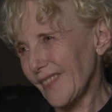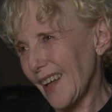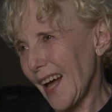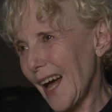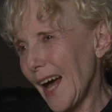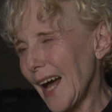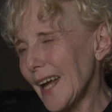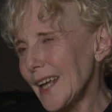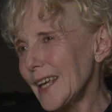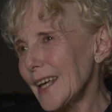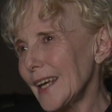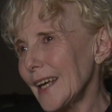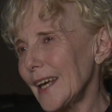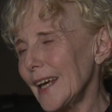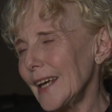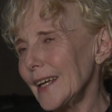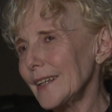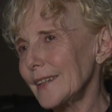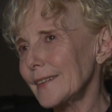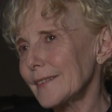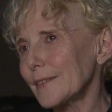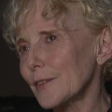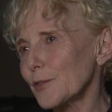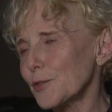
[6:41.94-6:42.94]
I
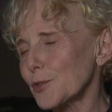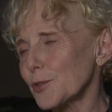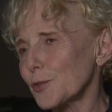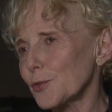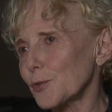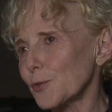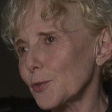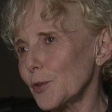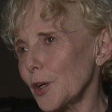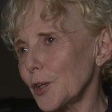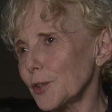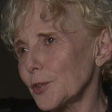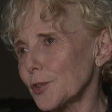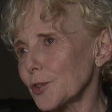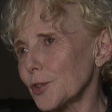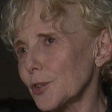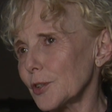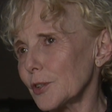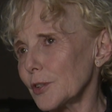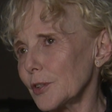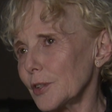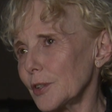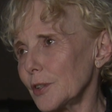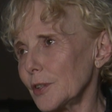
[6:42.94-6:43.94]
hate the
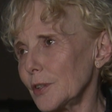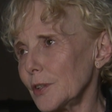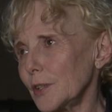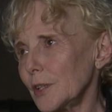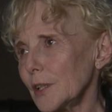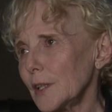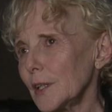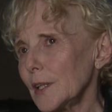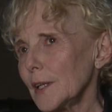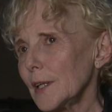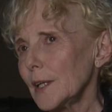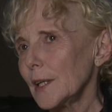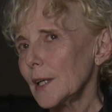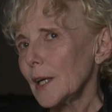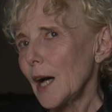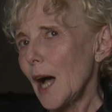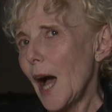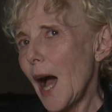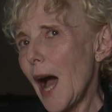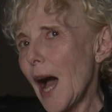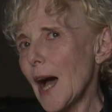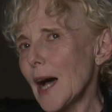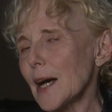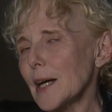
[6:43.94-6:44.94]
structure
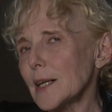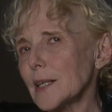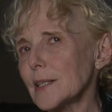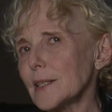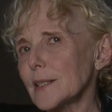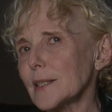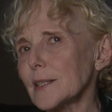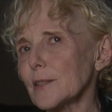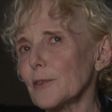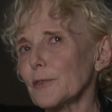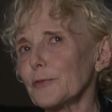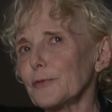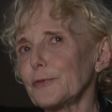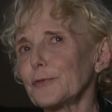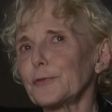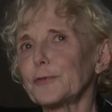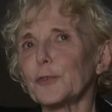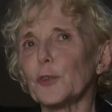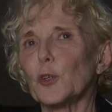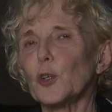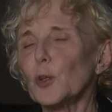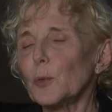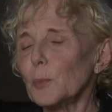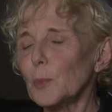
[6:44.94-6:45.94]
as a
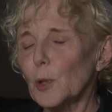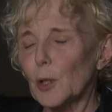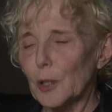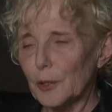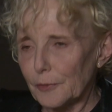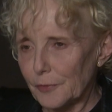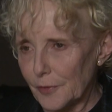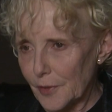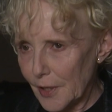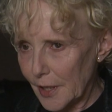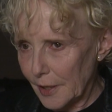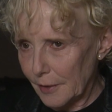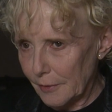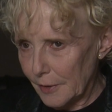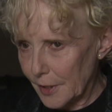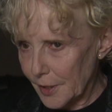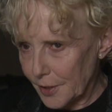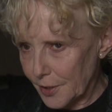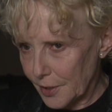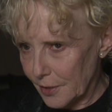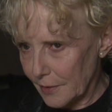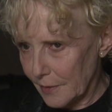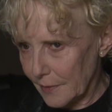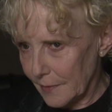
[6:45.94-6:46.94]
form of
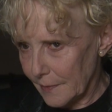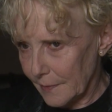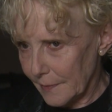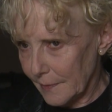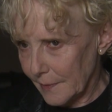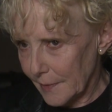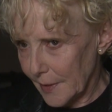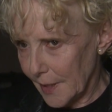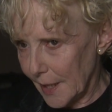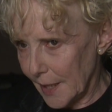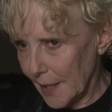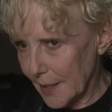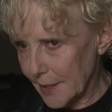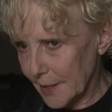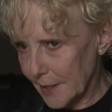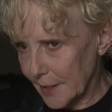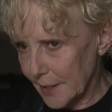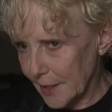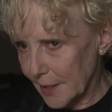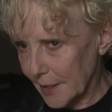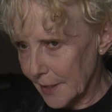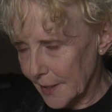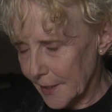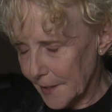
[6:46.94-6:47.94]
narration. I
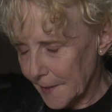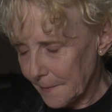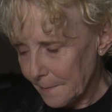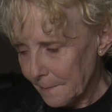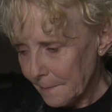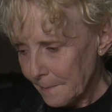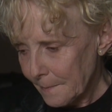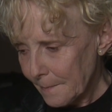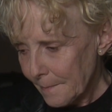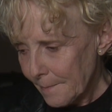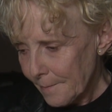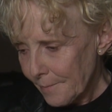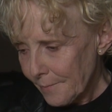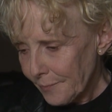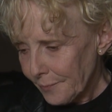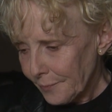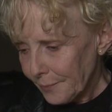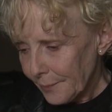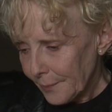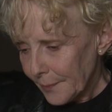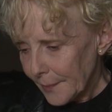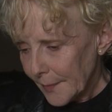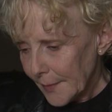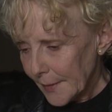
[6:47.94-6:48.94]
think
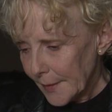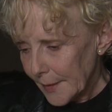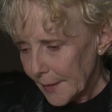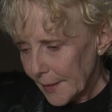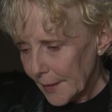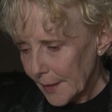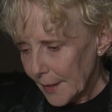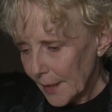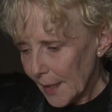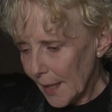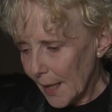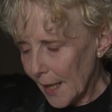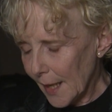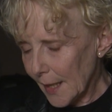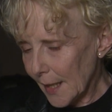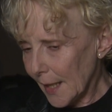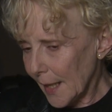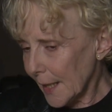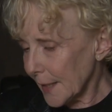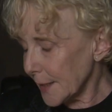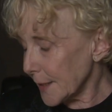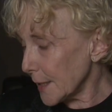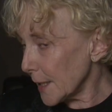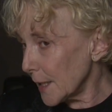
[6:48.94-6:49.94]
I
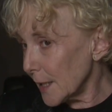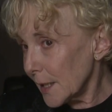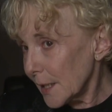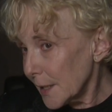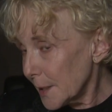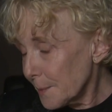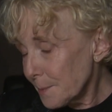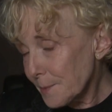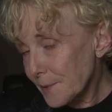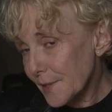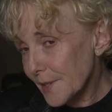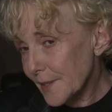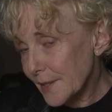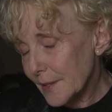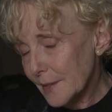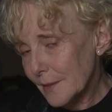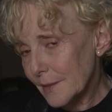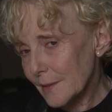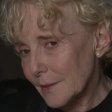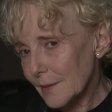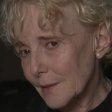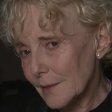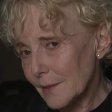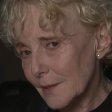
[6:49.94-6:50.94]
like ellipse,
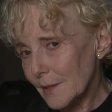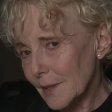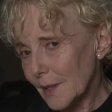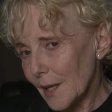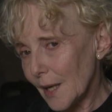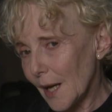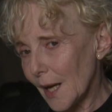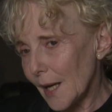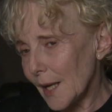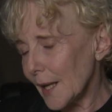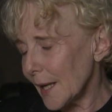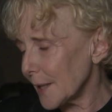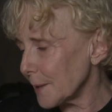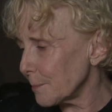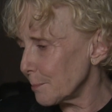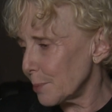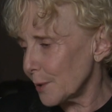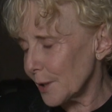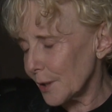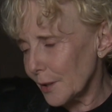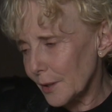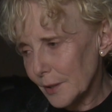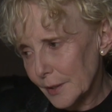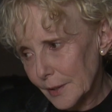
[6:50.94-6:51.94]
I like
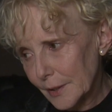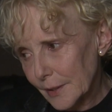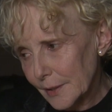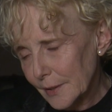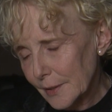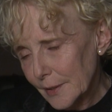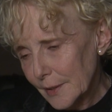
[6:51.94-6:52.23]
block,